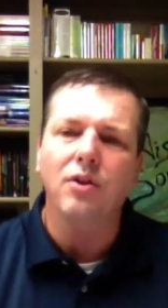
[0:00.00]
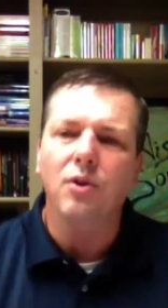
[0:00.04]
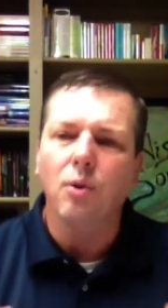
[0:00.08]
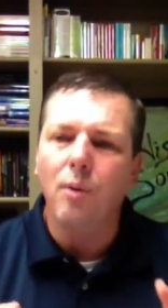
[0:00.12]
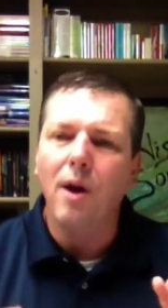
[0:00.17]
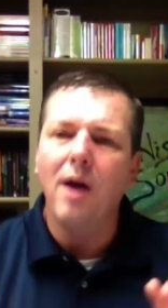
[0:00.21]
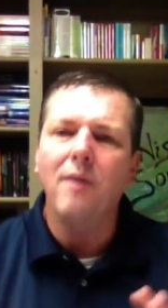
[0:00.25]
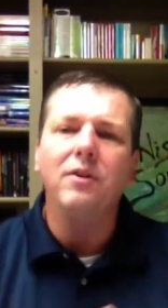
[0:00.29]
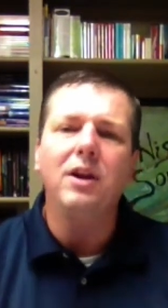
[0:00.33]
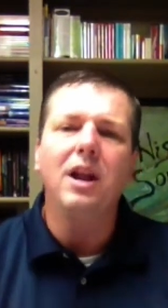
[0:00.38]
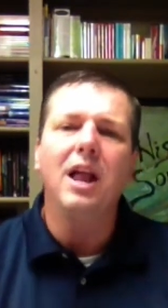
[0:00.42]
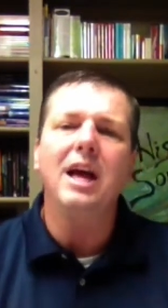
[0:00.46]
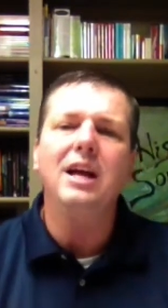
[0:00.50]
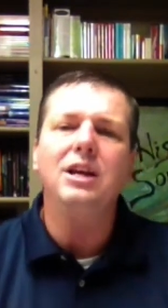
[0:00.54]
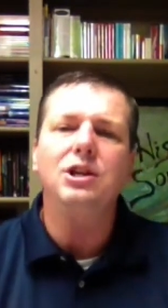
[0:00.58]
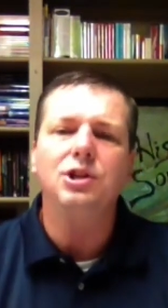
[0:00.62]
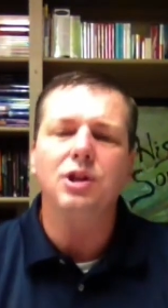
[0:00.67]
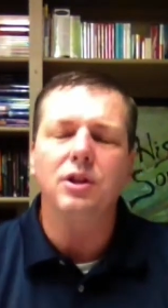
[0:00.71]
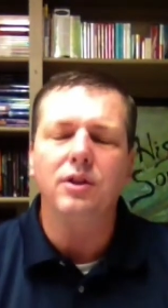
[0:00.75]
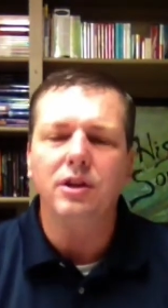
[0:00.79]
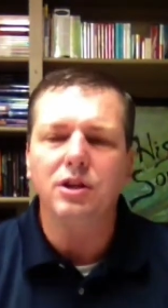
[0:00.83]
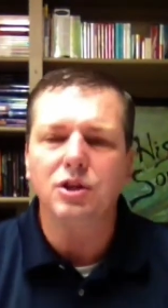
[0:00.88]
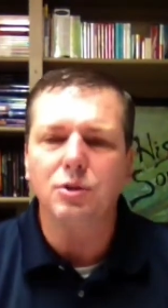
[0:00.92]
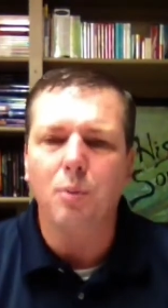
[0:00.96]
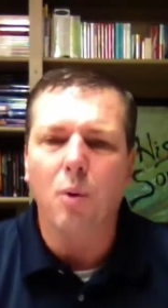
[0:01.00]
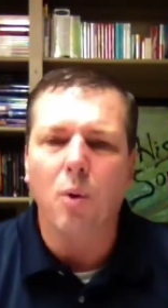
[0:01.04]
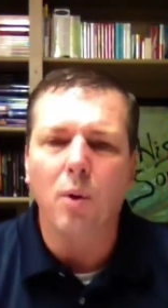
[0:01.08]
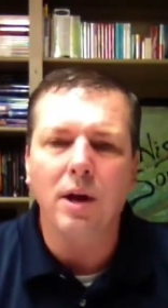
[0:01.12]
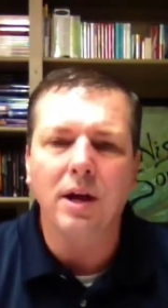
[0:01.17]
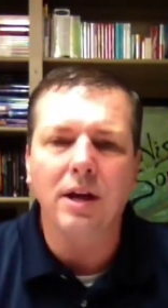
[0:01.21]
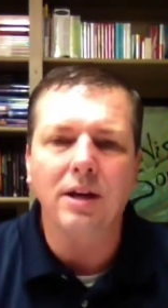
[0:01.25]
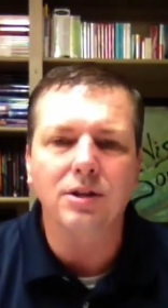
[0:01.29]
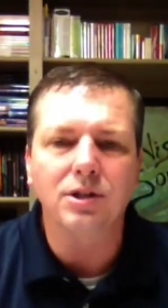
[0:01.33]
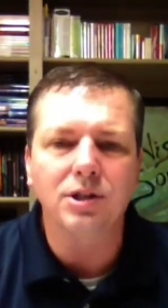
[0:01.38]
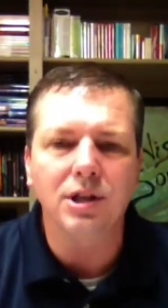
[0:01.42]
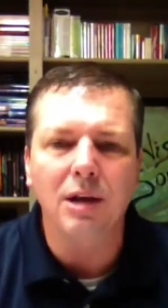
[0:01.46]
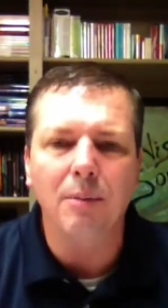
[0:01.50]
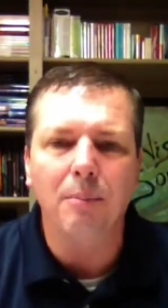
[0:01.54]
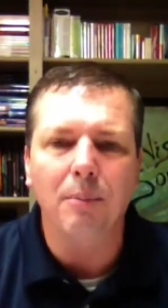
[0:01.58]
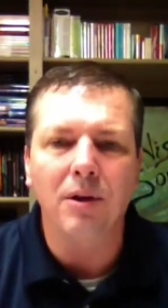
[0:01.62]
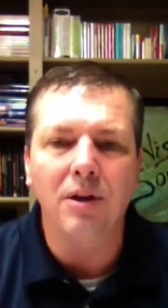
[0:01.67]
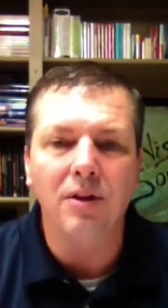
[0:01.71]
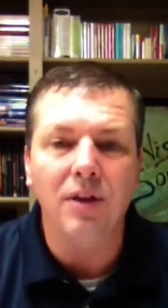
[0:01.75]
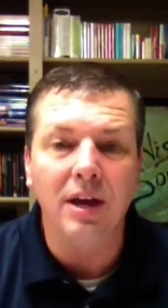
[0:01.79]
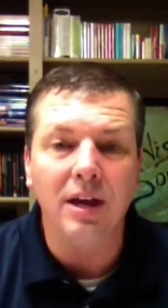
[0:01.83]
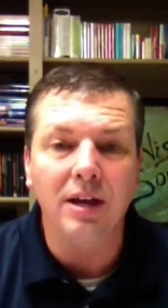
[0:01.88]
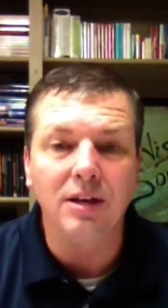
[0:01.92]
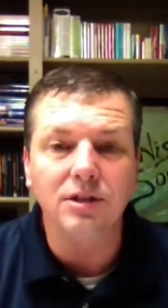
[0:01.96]
The revelation this morning is simply
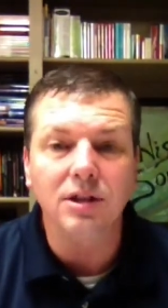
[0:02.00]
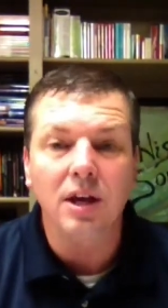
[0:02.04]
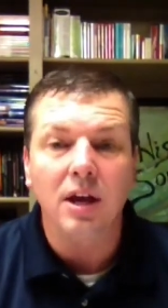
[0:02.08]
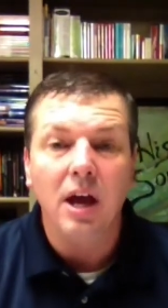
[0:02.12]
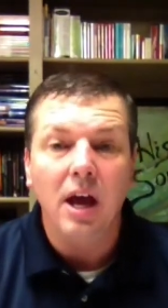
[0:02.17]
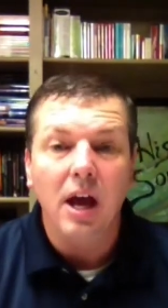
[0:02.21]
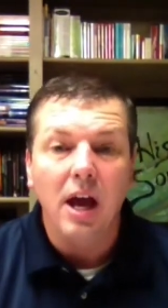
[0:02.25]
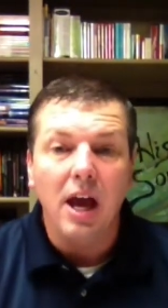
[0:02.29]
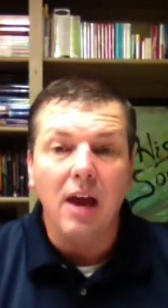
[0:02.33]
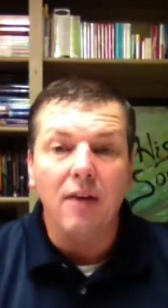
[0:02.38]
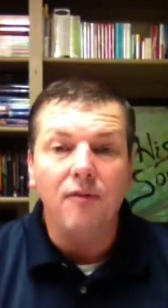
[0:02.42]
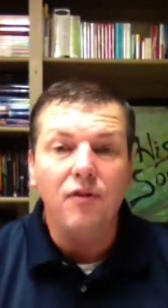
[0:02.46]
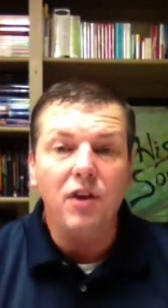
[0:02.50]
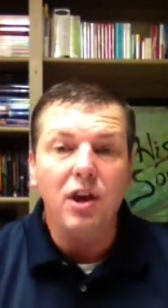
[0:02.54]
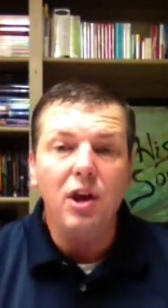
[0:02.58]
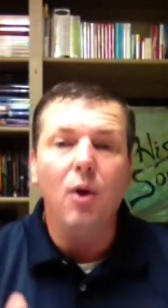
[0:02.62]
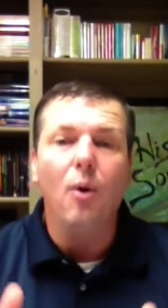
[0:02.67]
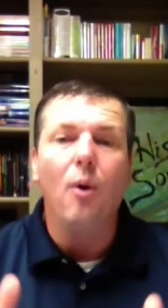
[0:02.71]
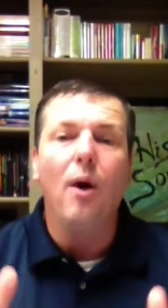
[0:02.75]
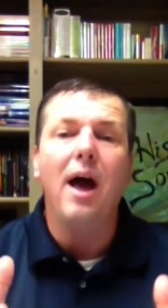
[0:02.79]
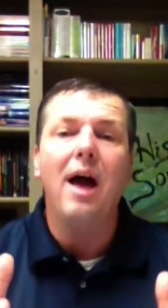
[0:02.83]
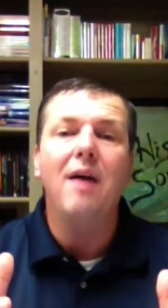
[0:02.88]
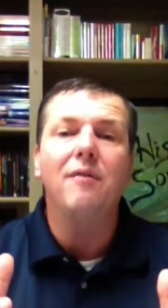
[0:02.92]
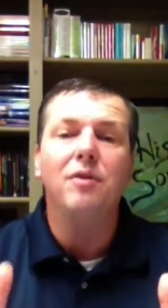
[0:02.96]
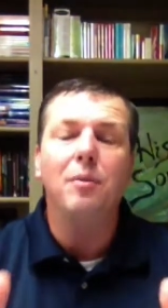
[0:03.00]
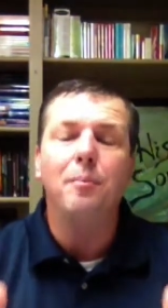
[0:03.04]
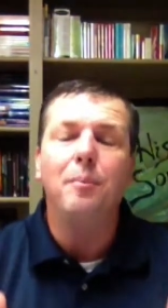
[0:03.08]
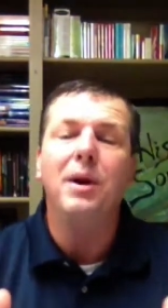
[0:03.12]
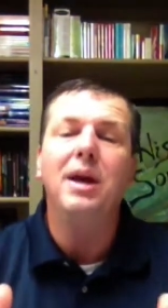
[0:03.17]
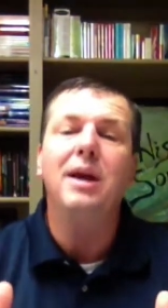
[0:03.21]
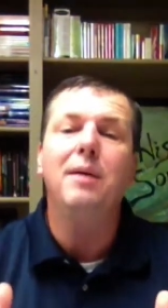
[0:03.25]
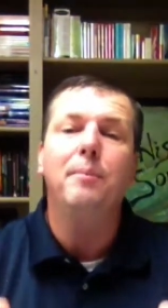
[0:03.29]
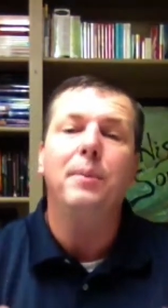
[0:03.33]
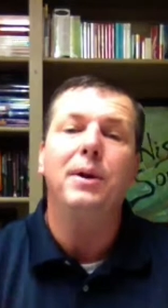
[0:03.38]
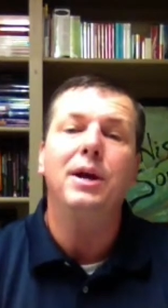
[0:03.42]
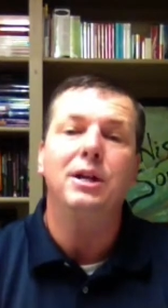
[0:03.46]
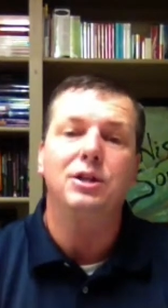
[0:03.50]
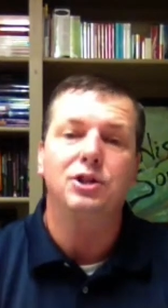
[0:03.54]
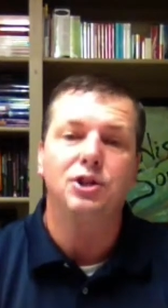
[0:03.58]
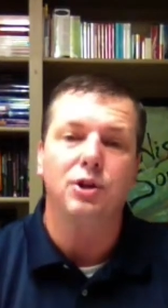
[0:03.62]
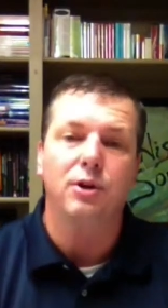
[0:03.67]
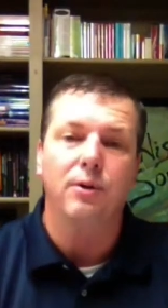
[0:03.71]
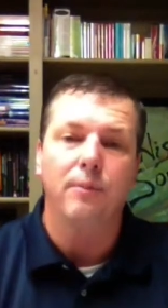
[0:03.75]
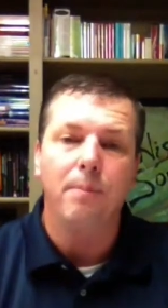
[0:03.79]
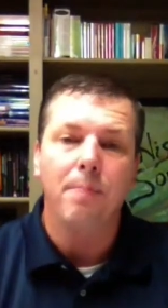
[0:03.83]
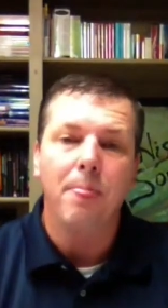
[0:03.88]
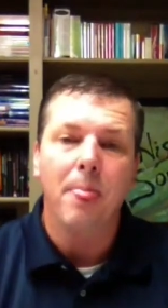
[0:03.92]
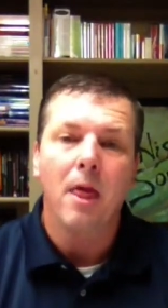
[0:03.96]
this. If you don't have a big
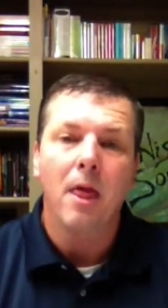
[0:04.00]
picture